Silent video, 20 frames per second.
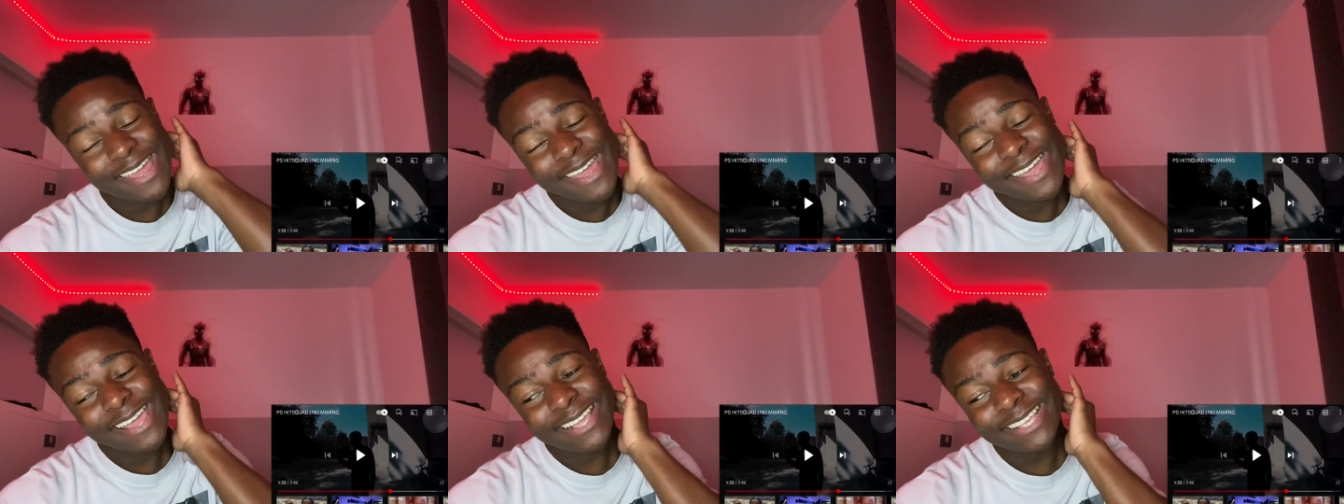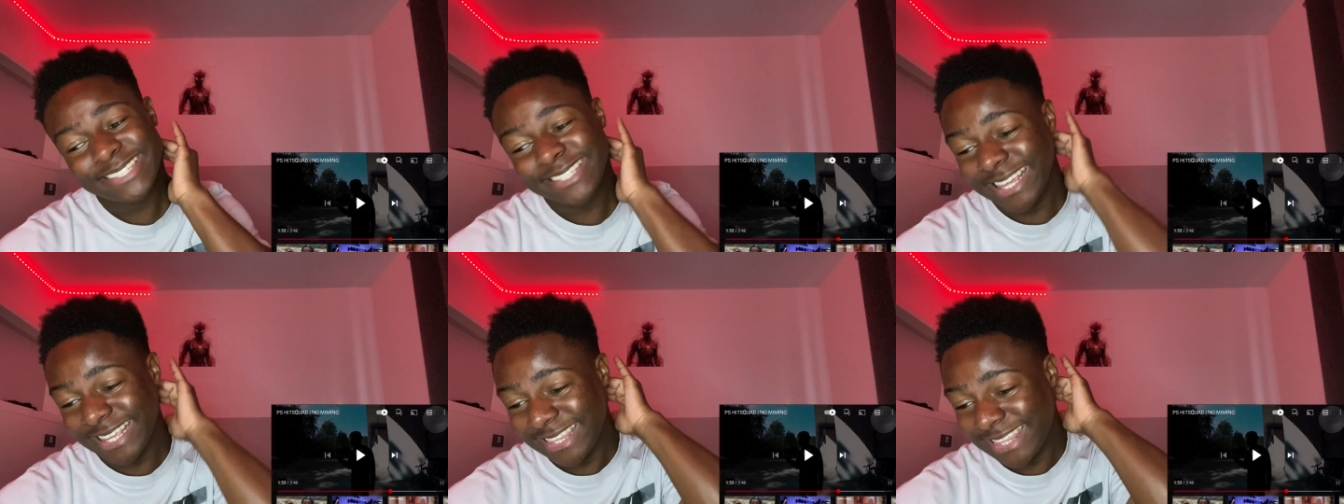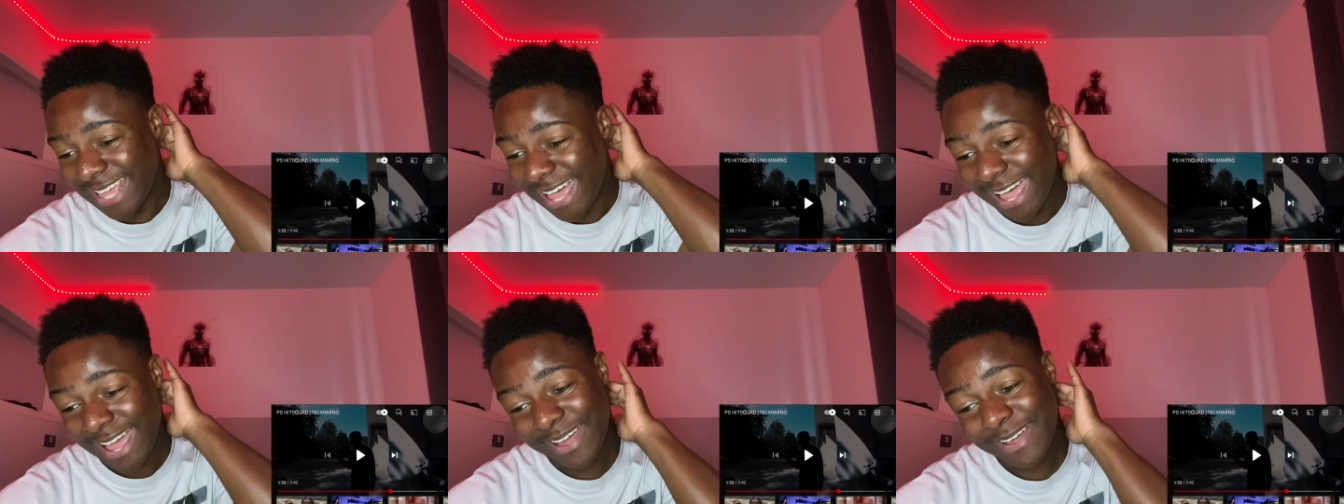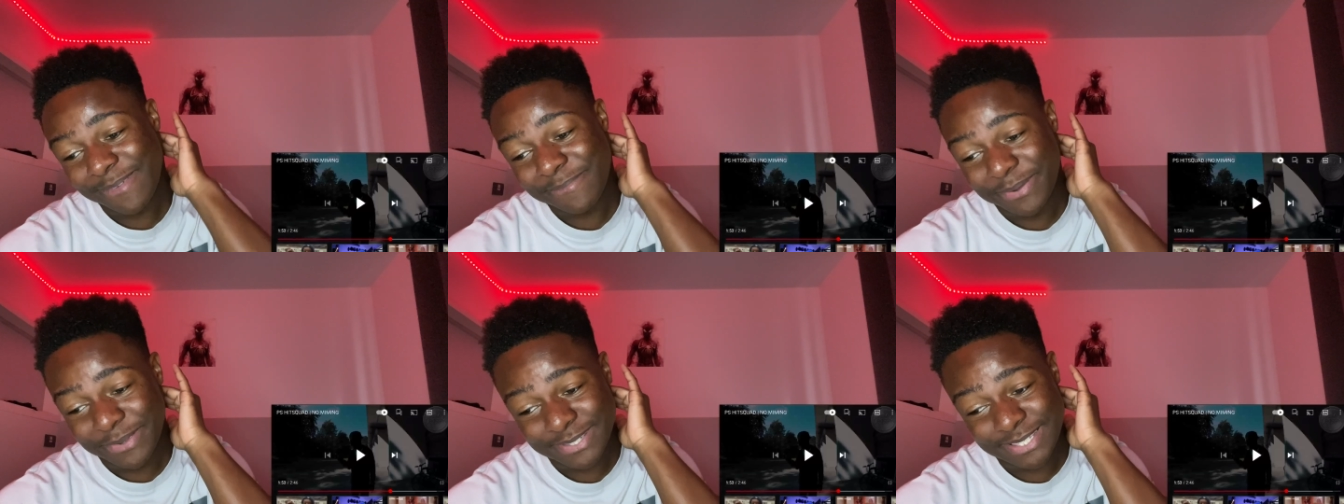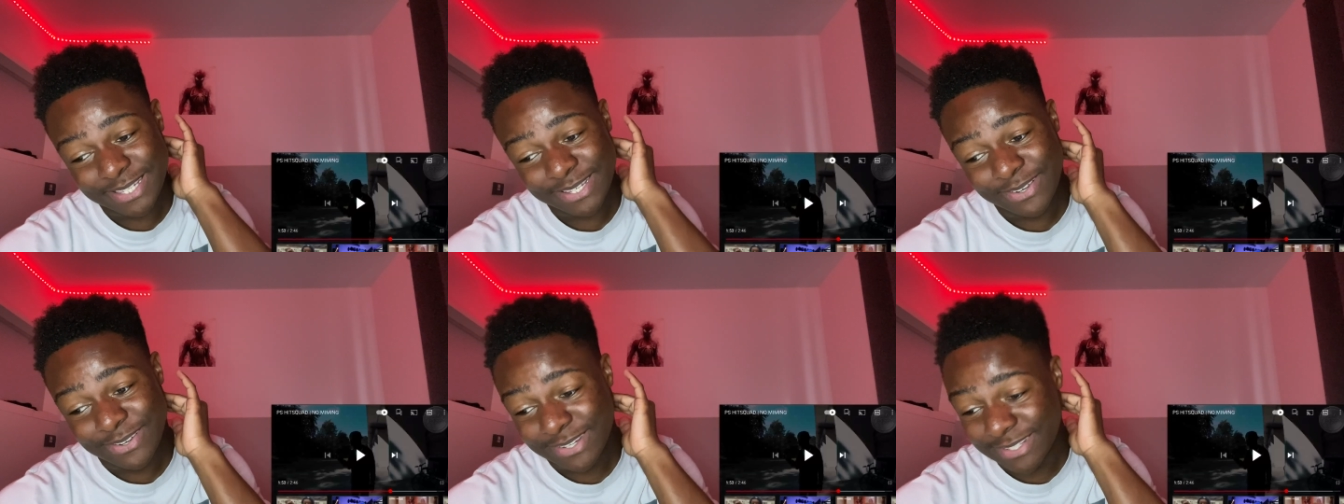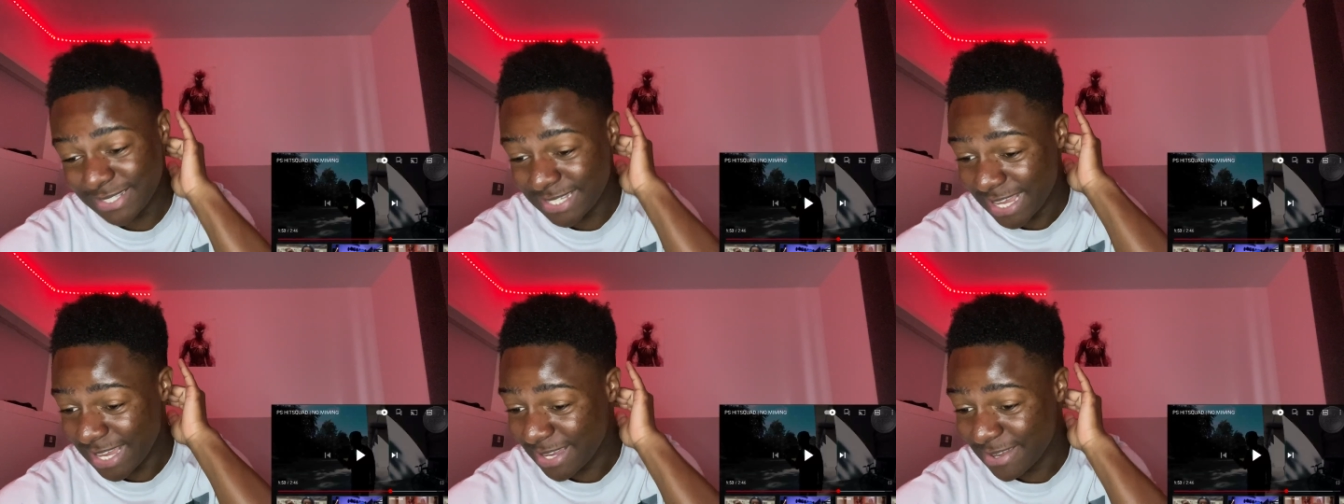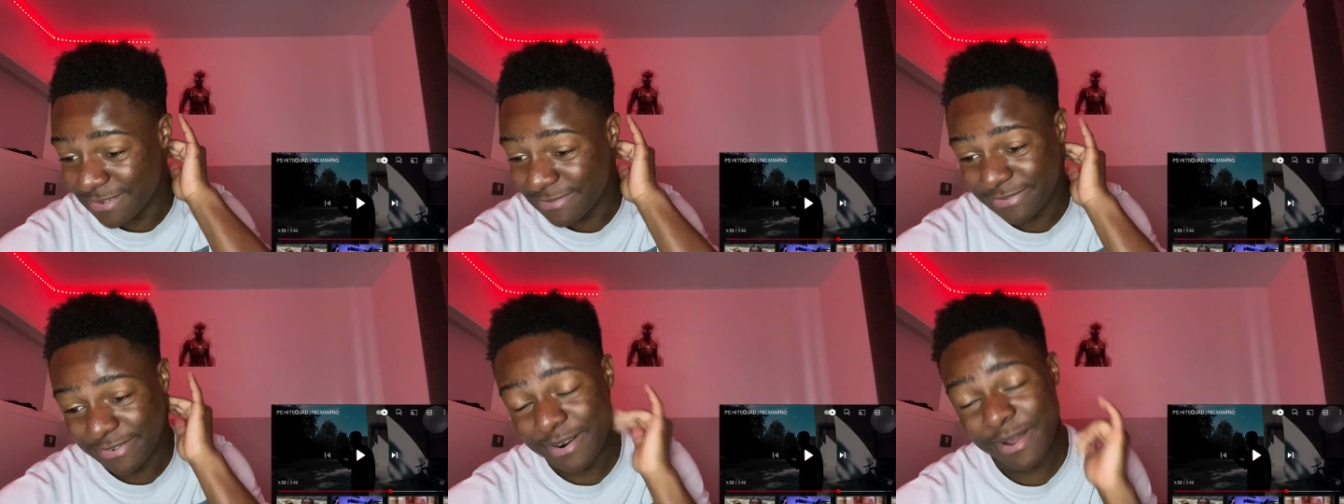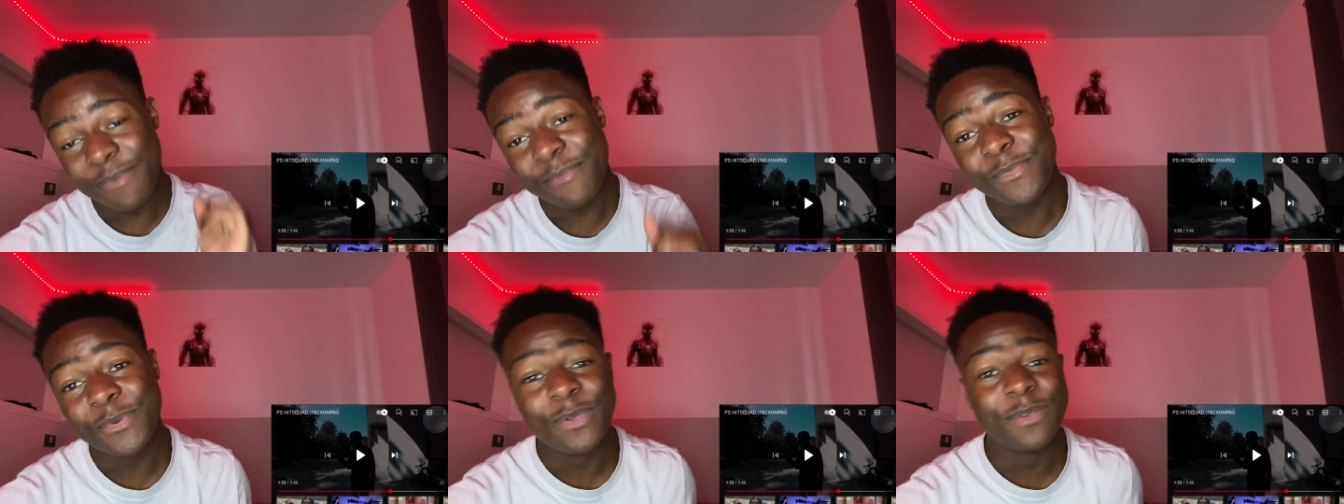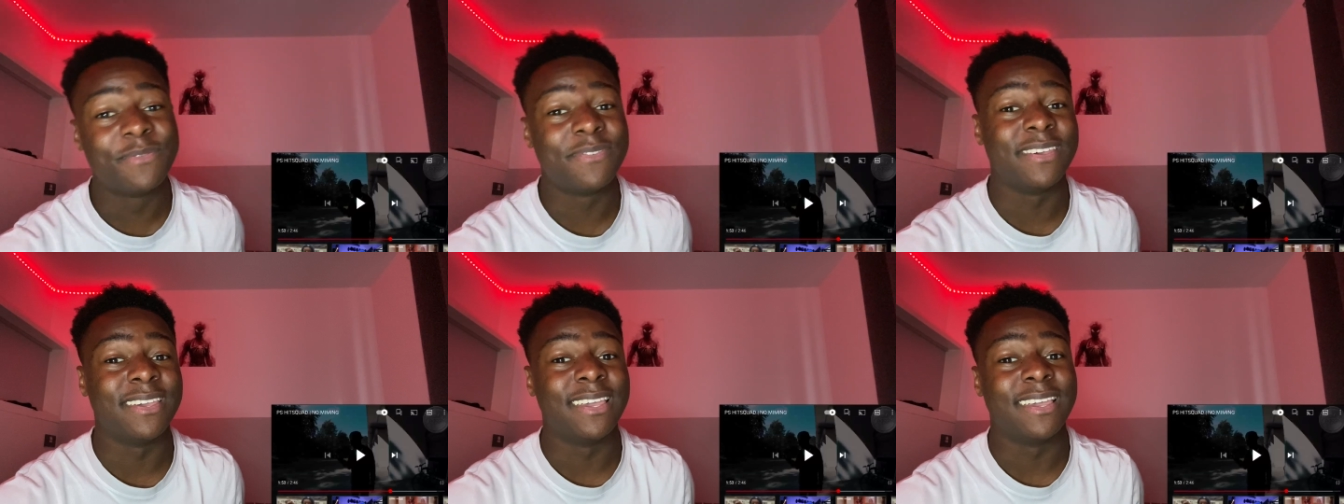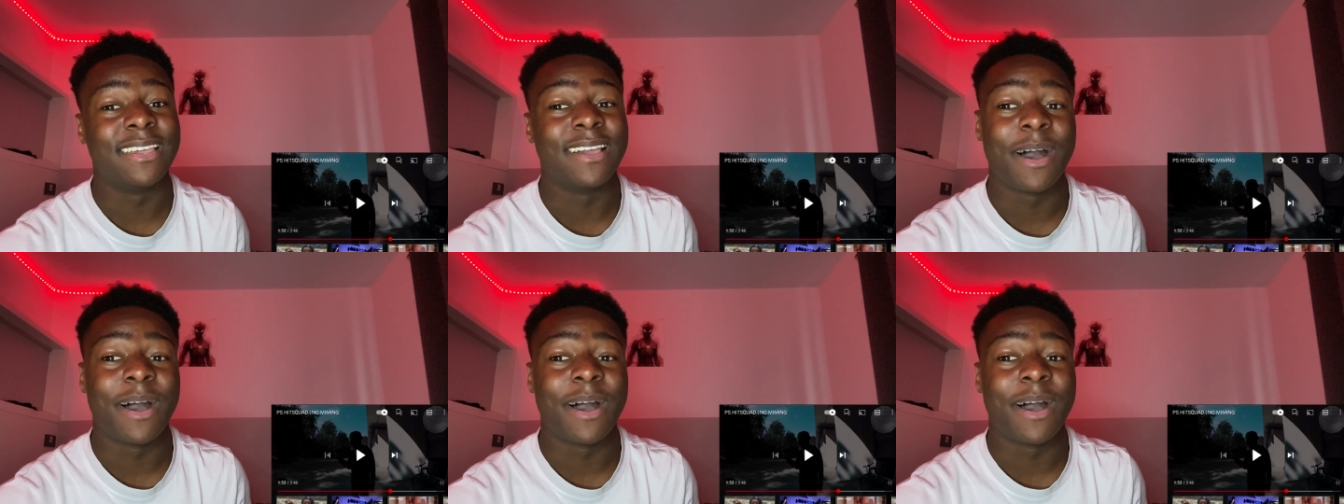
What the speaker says: He said that pussy got taken for a movie.